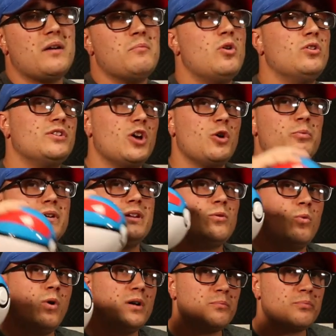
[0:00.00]
I'm only opening
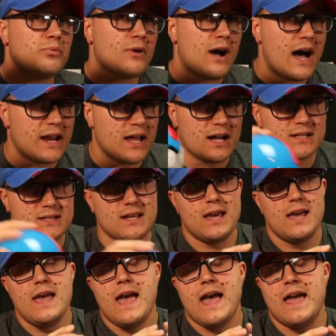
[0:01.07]
one product,
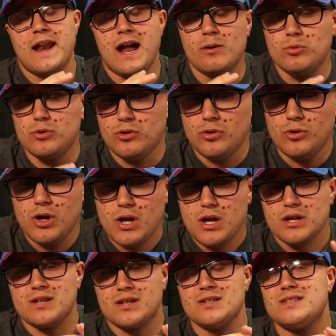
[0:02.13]
and I will
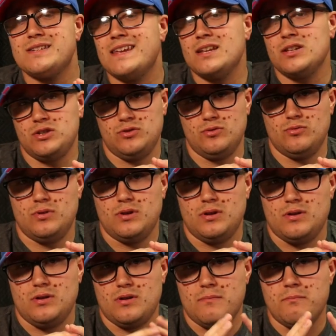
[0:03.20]
continue
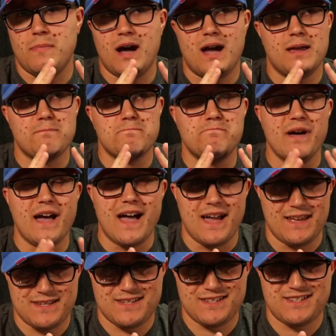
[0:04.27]
my
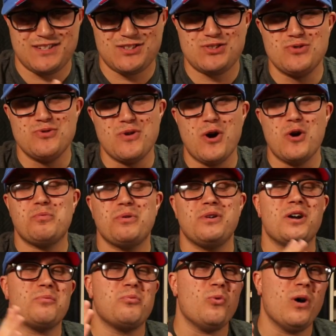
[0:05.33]
best to
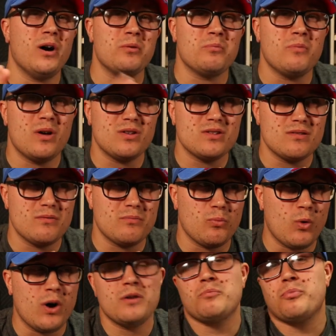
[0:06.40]
open up one,
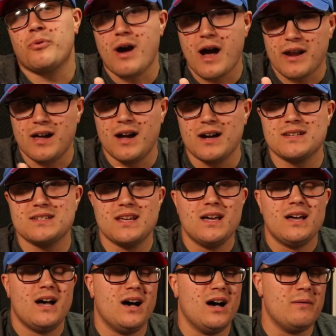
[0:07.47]
one product,
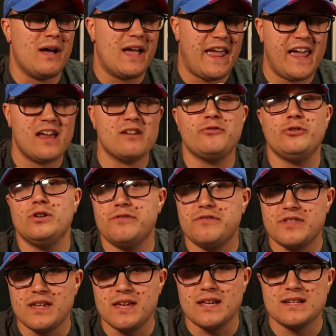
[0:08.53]
um, a handful of
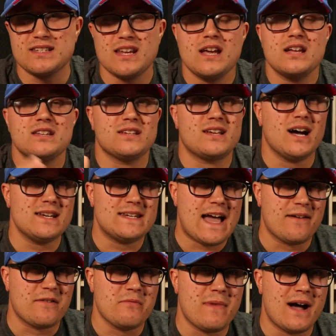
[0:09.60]
things, to cut
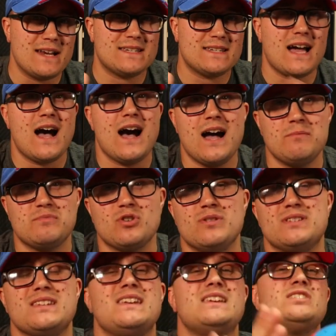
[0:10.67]
down on my time so
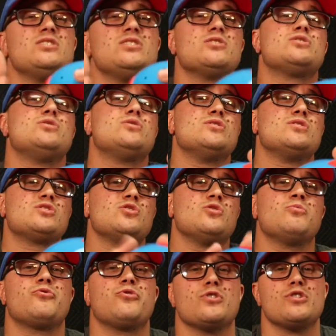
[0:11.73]
it's easier to
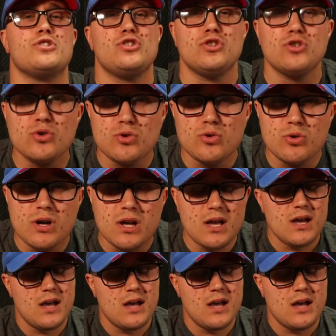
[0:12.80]
consume for you.